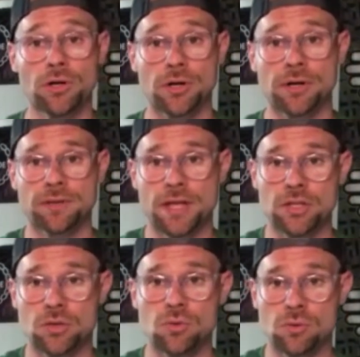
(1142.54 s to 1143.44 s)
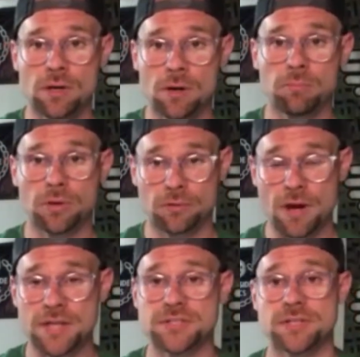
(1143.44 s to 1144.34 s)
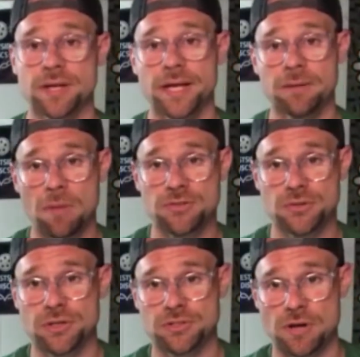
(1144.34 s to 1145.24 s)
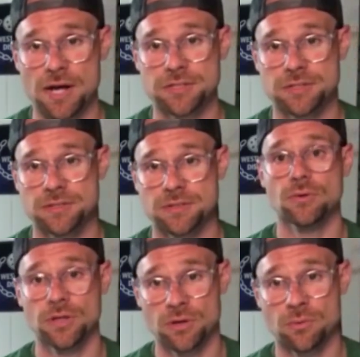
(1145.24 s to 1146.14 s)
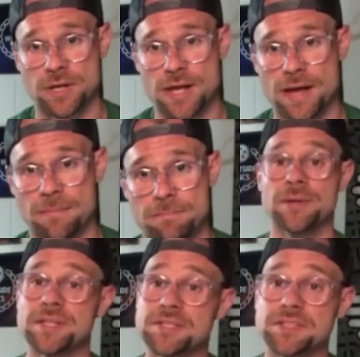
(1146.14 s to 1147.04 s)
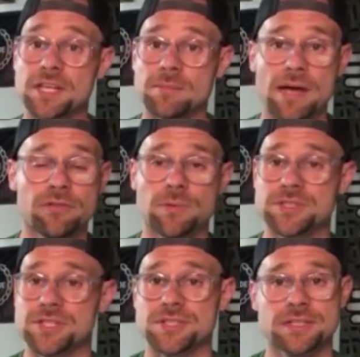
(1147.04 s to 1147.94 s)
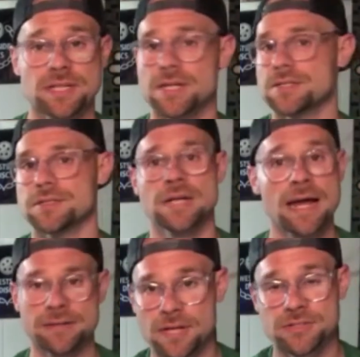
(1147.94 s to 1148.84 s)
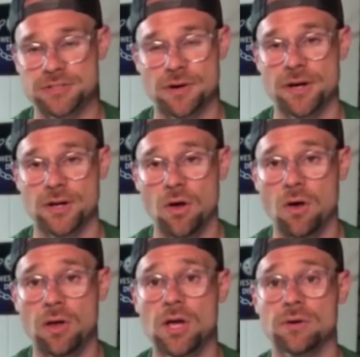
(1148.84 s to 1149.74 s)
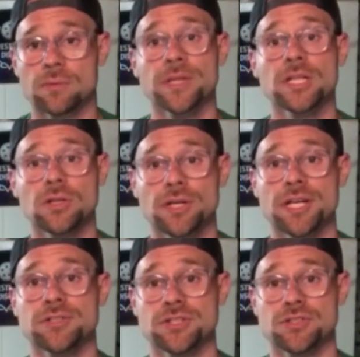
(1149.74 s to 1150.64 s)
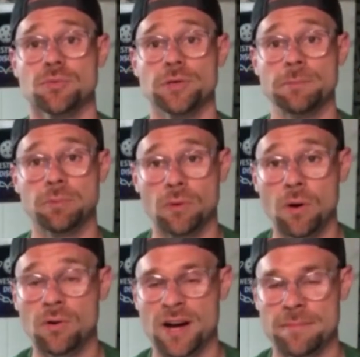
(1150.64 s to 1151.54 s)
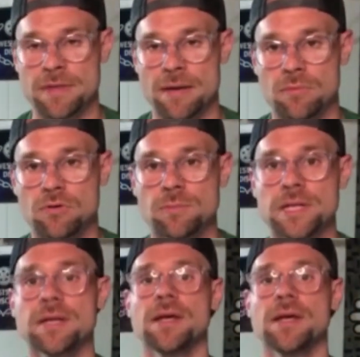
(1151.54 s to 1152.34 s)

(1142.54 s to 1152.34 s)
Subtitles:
order that you progress in muscle contractions during your rehab. Now, in this scheme, heavy resistance is not necessary at all. We're really looking just to reprogram that movement.